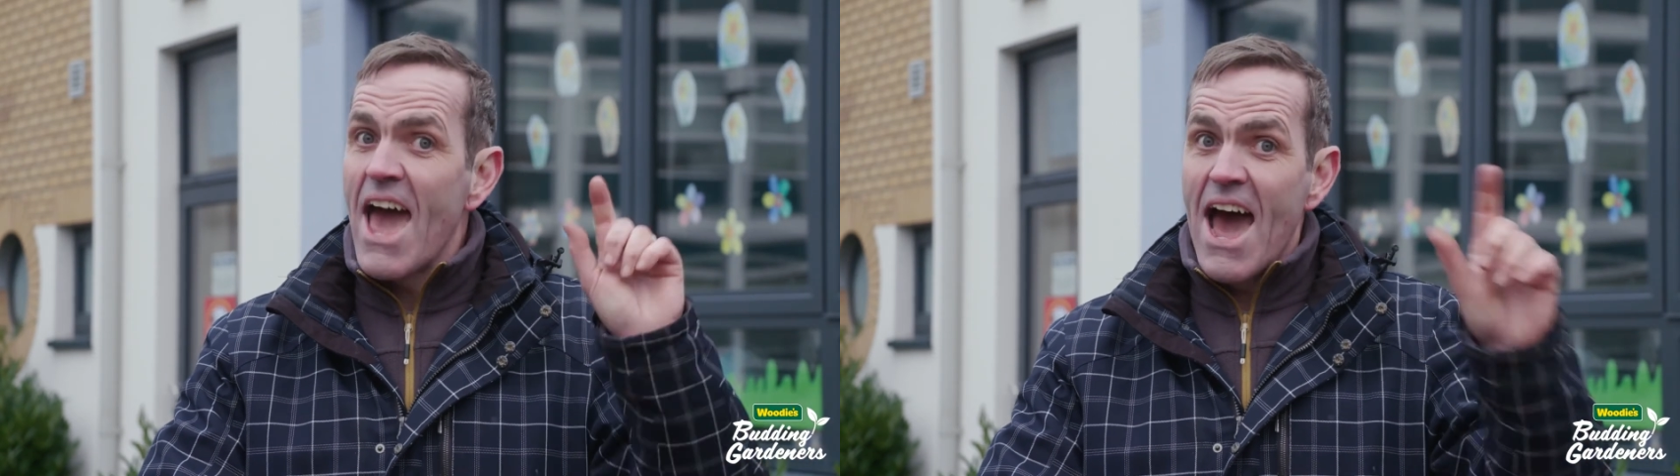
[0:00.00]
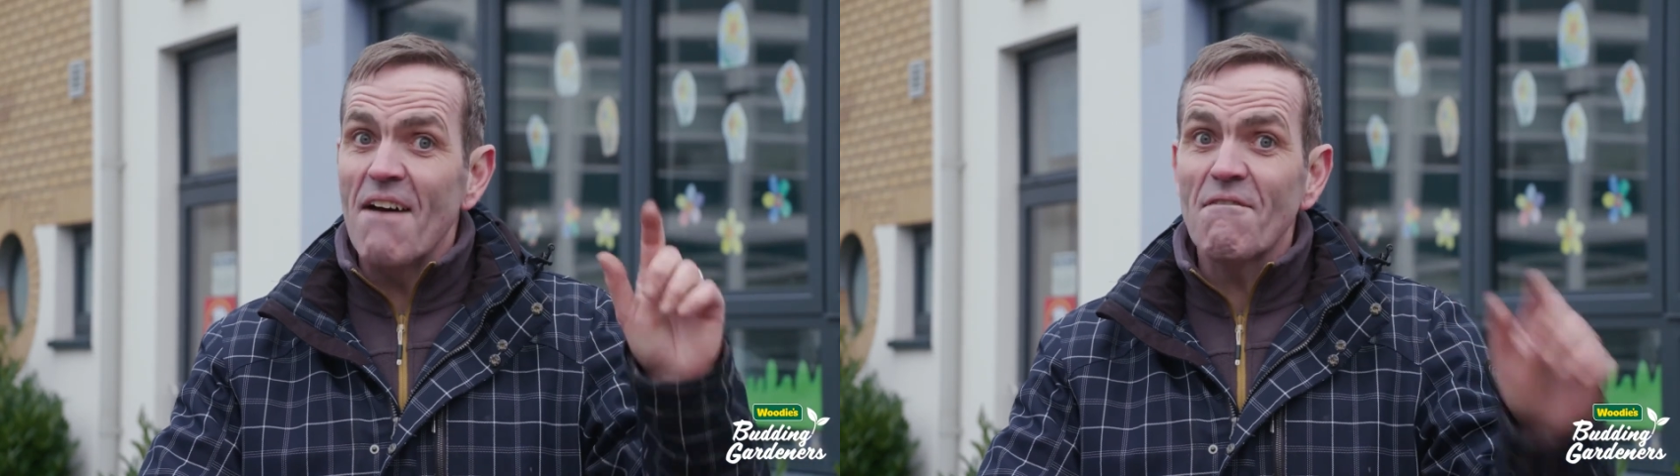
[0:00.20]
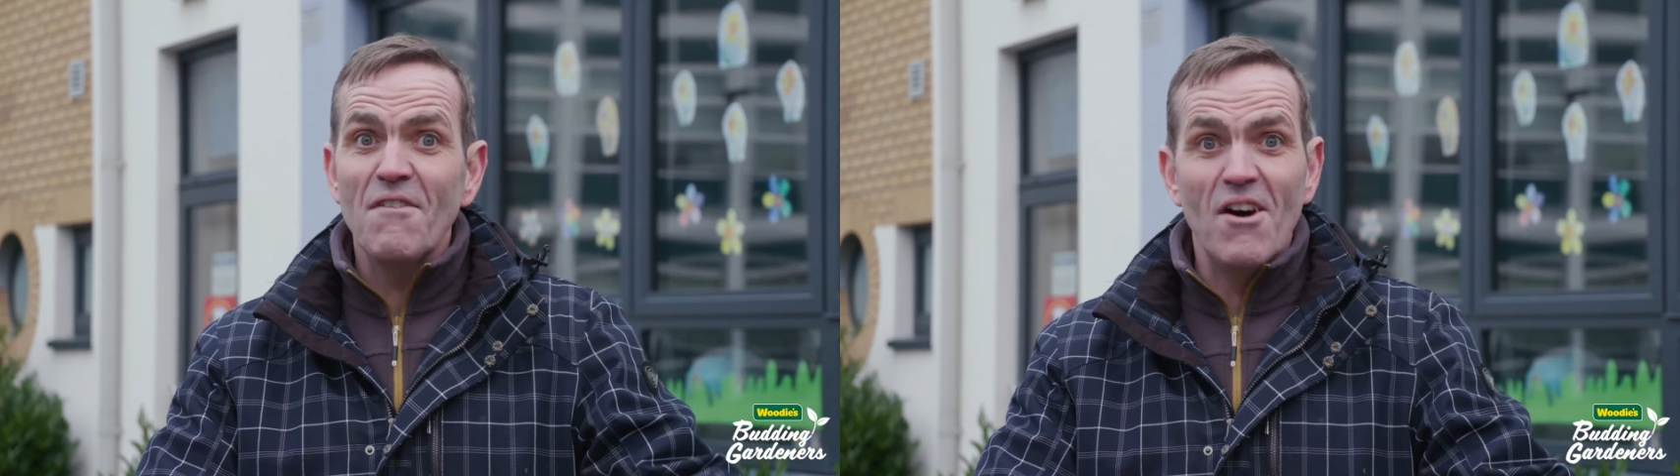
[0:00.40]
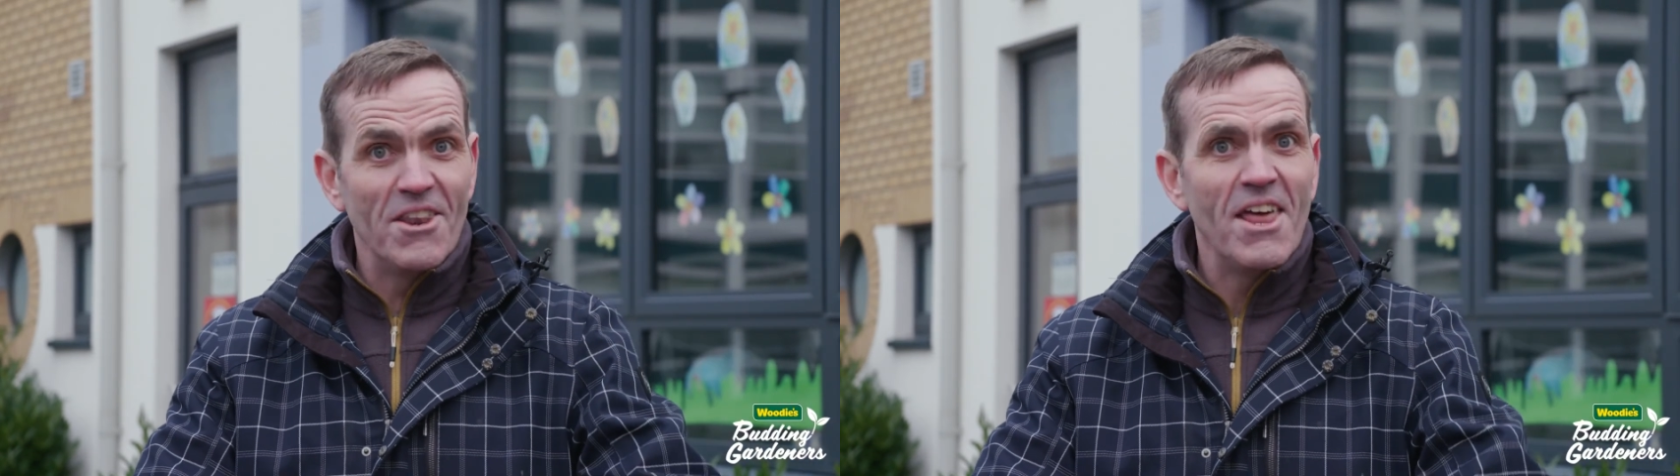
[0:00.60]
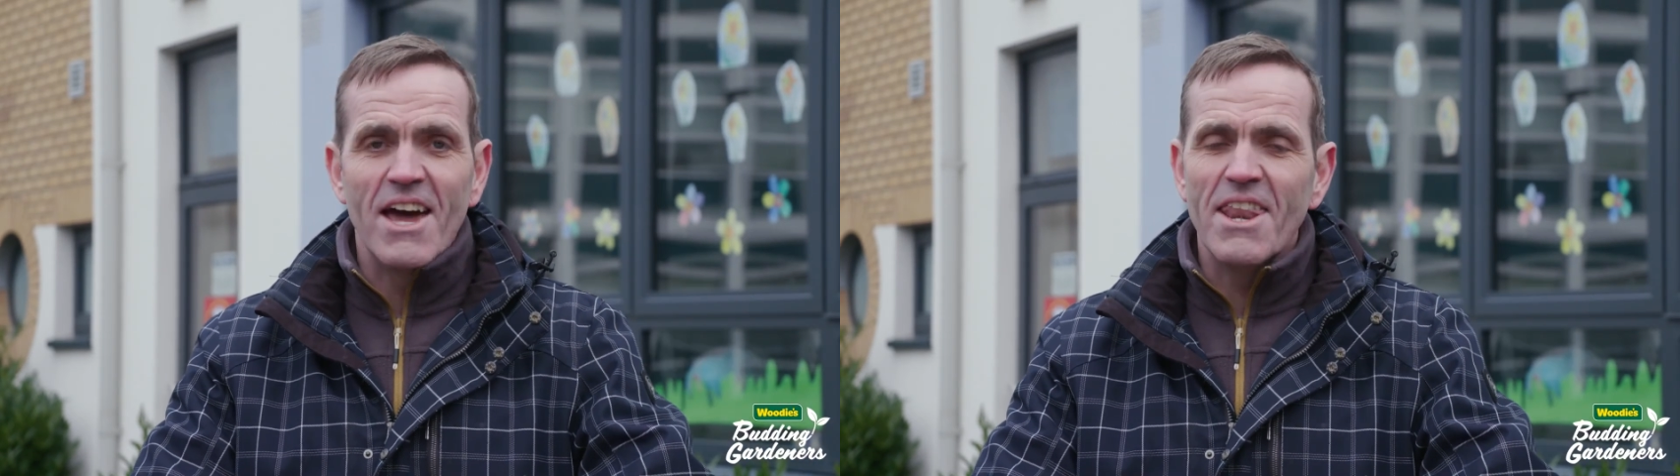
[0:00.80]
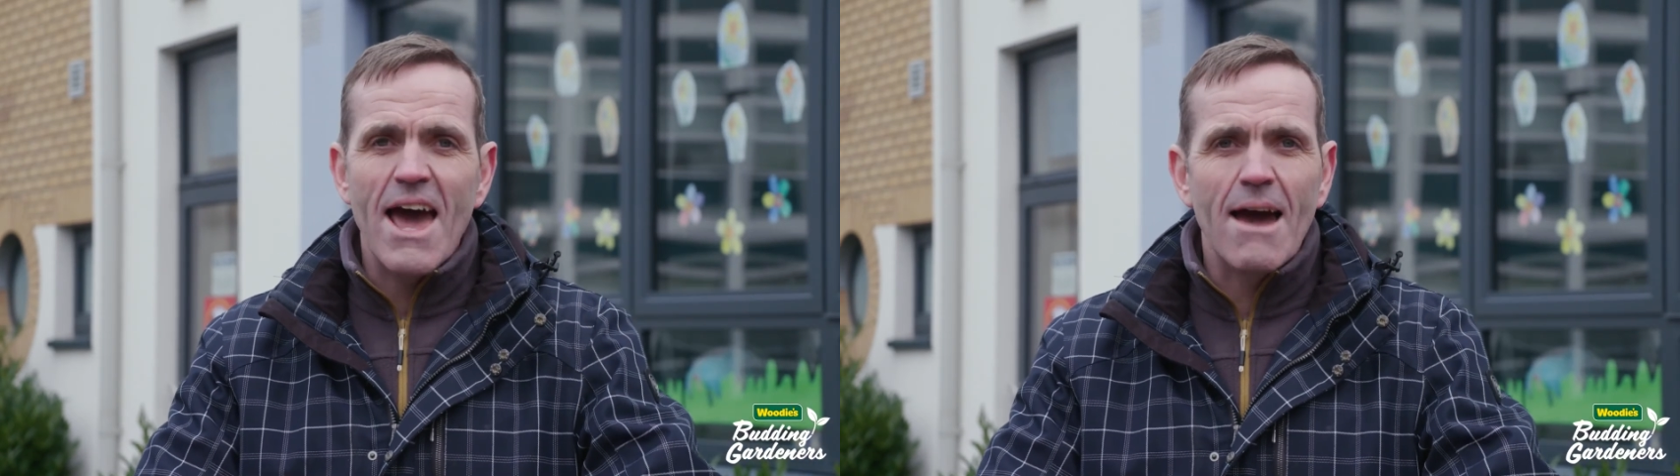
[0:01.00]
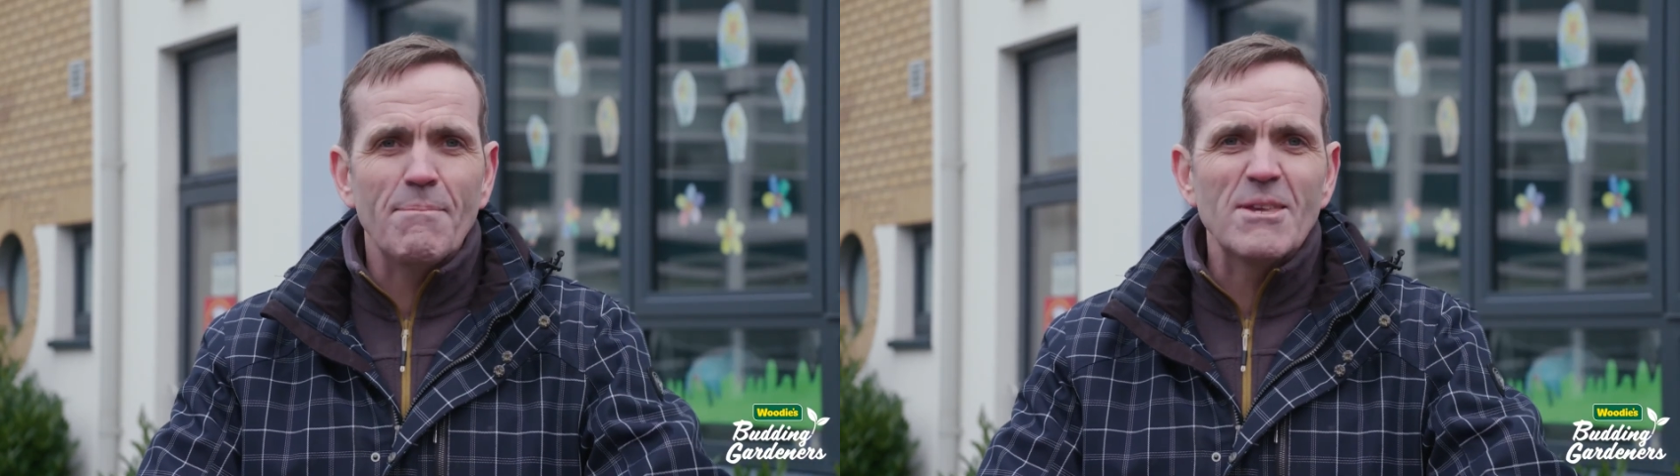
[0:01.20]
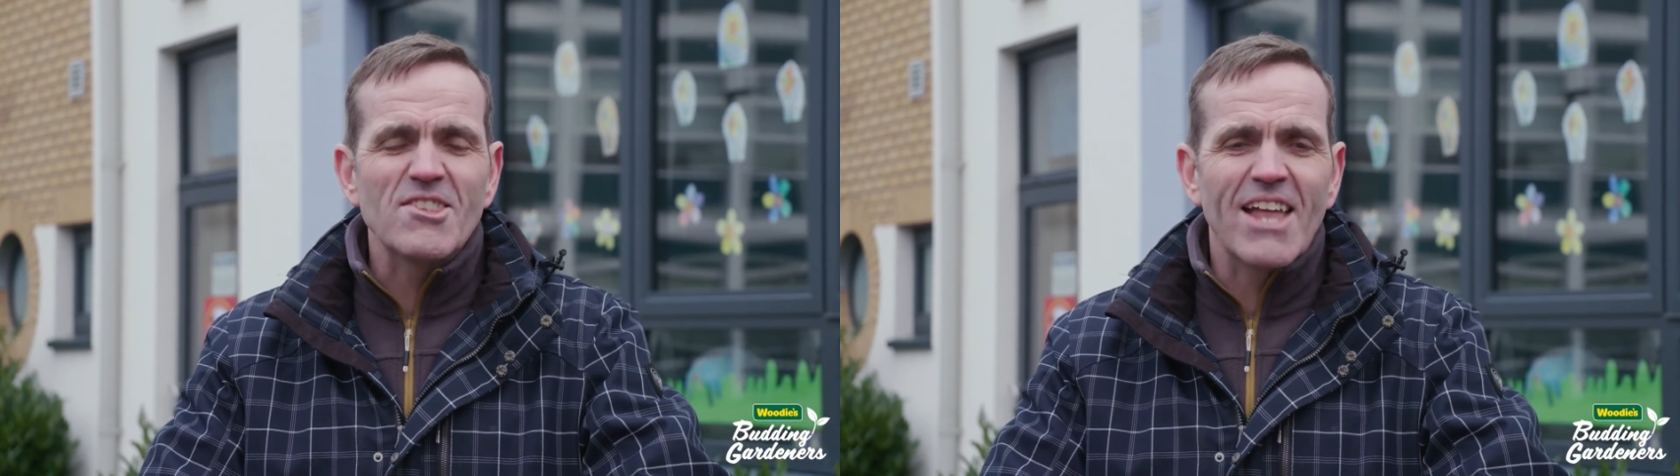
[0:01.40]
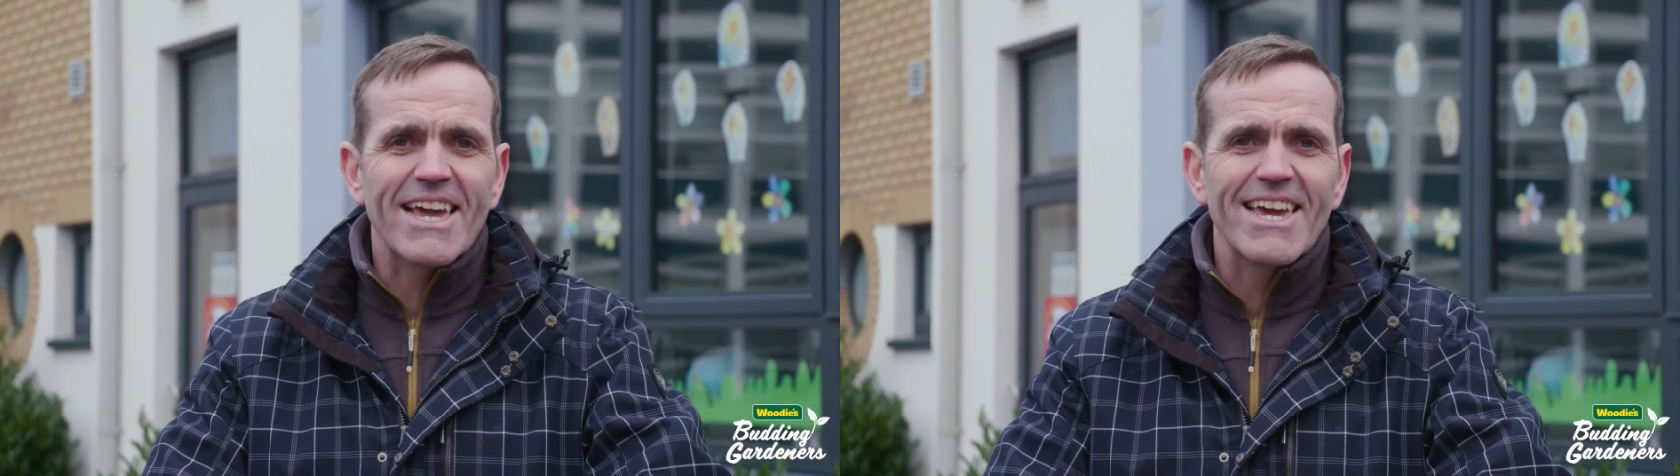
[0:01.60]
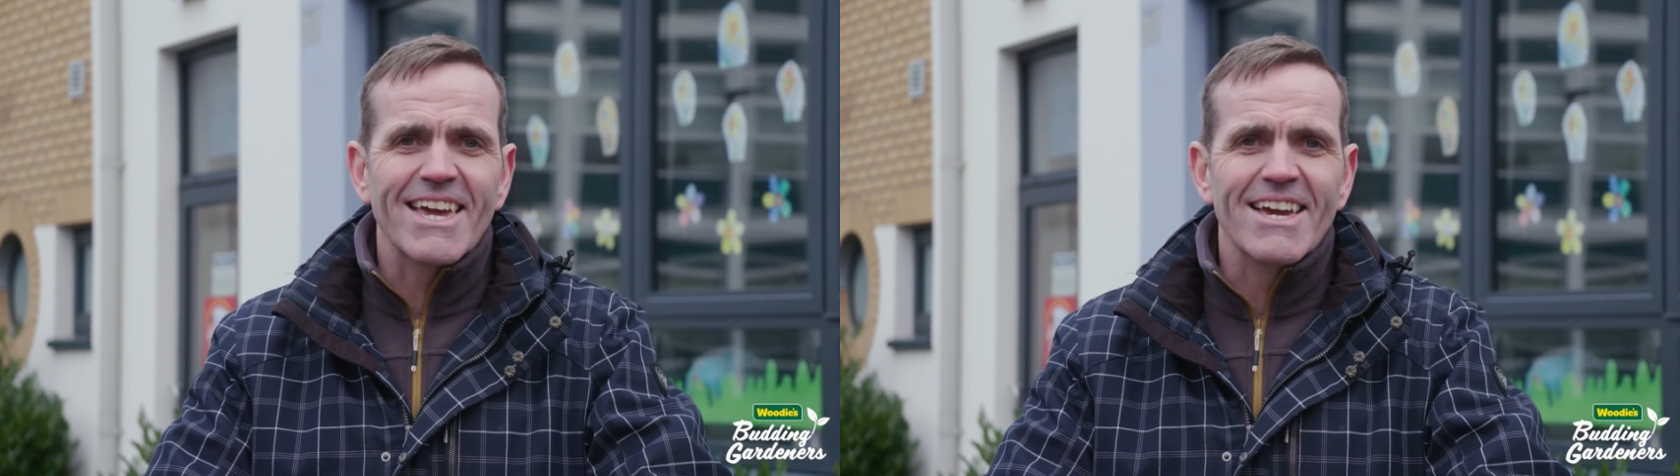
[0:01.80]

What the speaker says: Have fun and happy snacking.